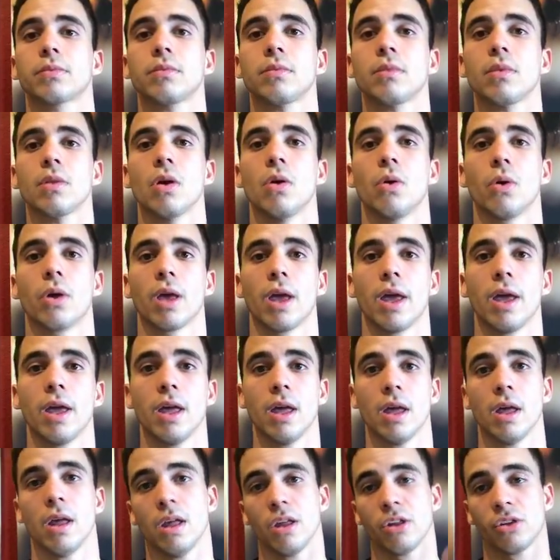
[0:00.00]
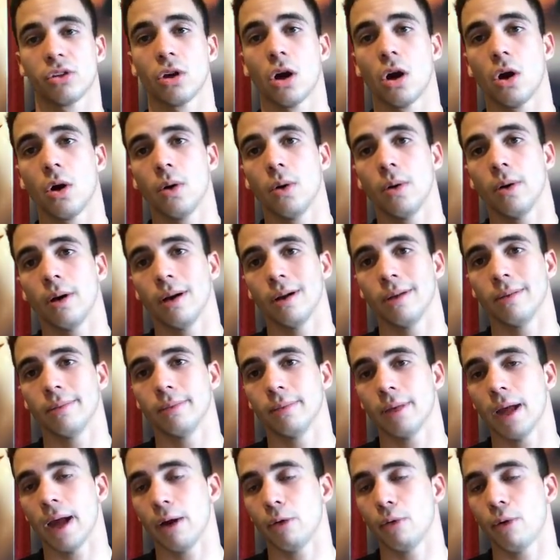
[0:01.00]
Okay, so
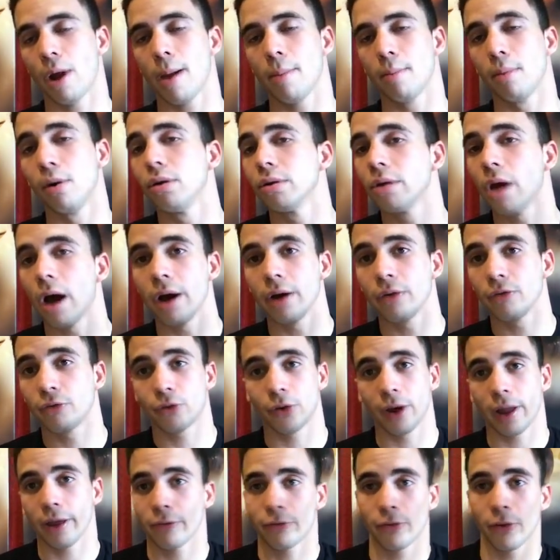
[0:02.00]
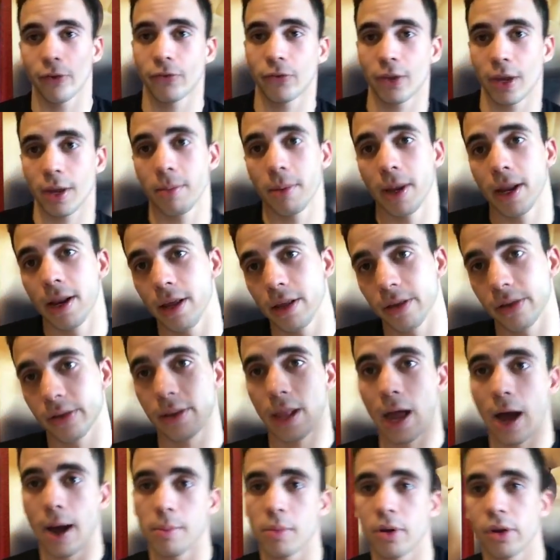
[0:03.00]
I rambled on for like 15 minutes.
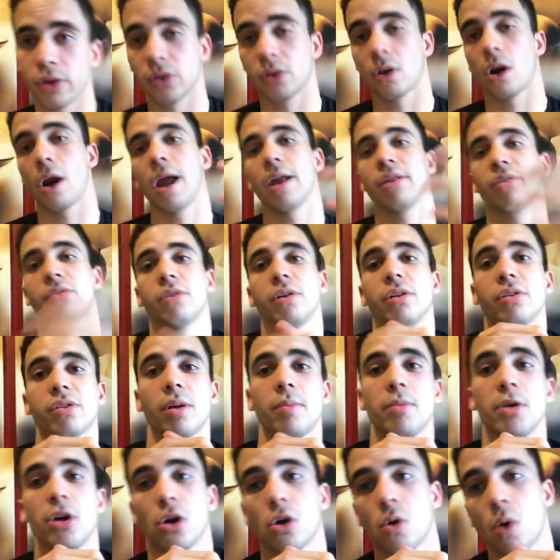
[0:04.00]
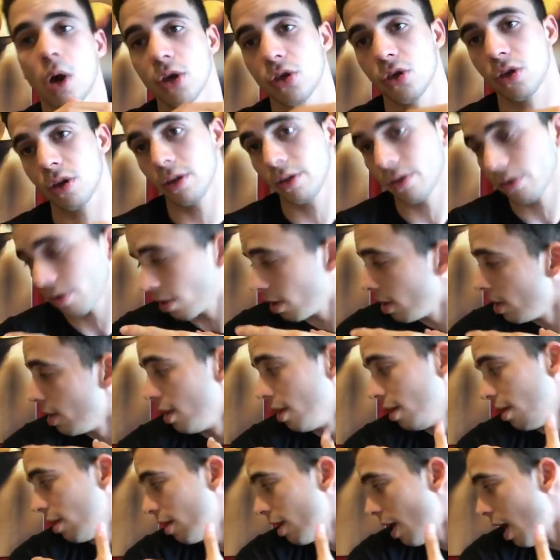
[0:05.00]
Now I'm gonna start answering some of your questions.
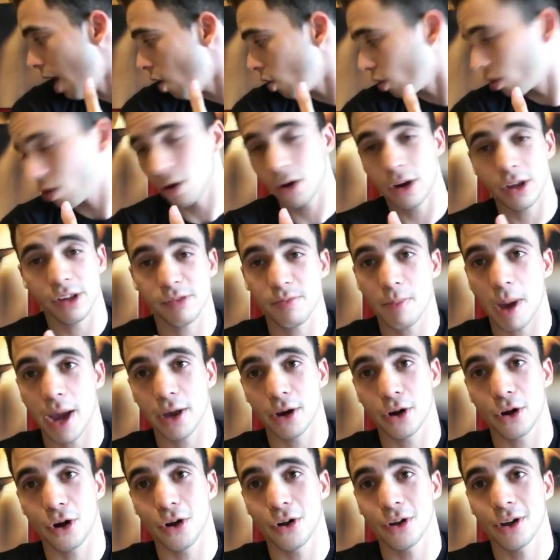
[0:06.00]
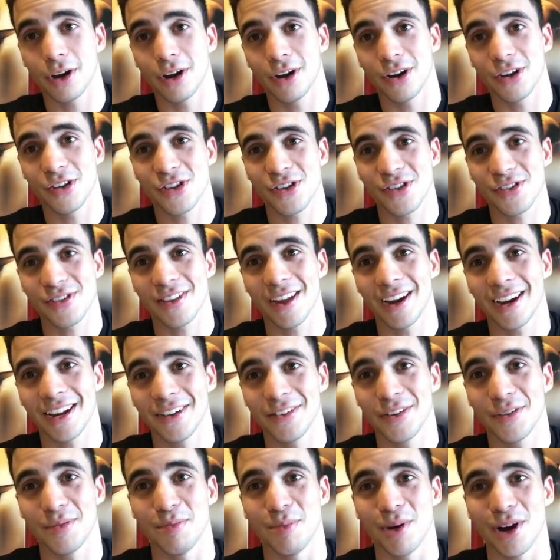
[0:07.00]
How good is my girl here? She's not
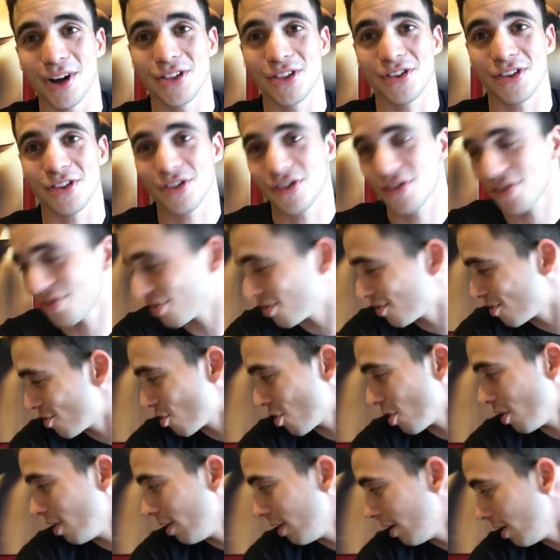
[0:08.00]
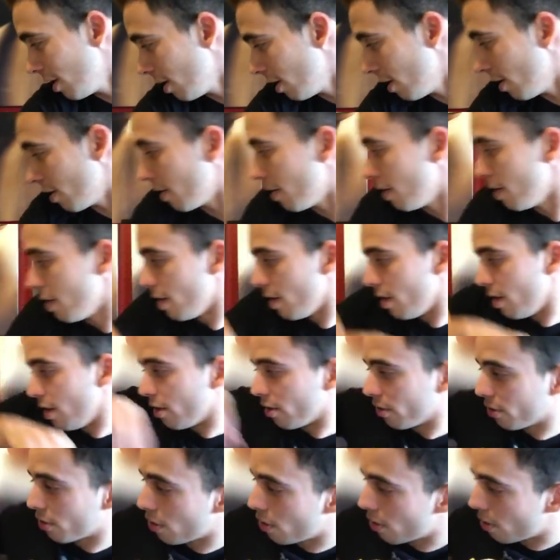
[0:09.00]
even budging. She's just chilling here.
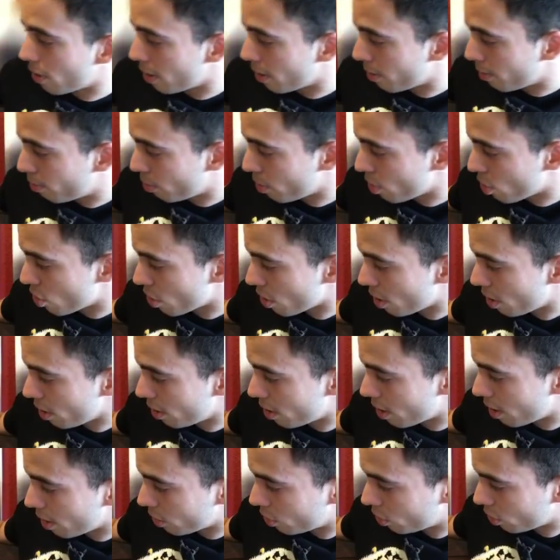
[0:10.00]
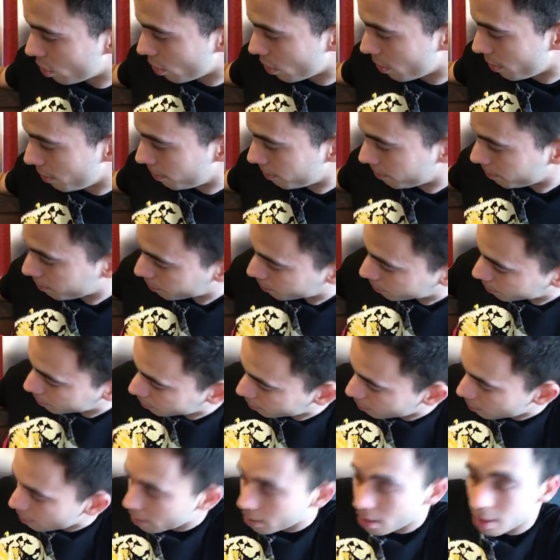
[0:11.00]
So I appreciate that too.
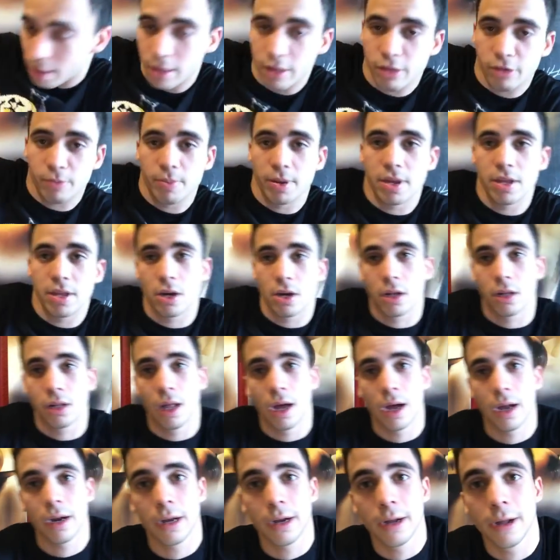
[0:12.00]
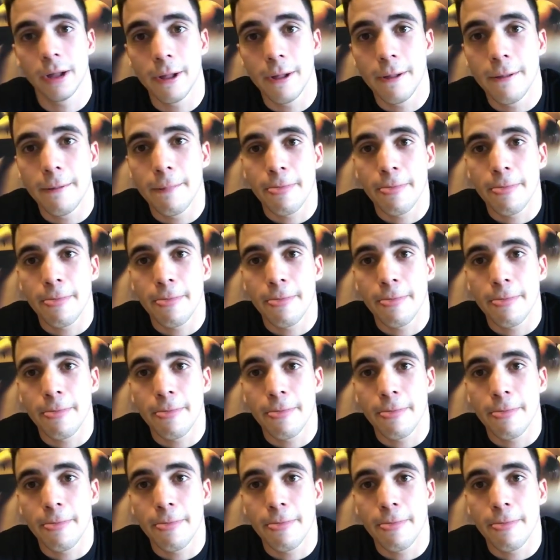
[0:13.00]
It's pina colada.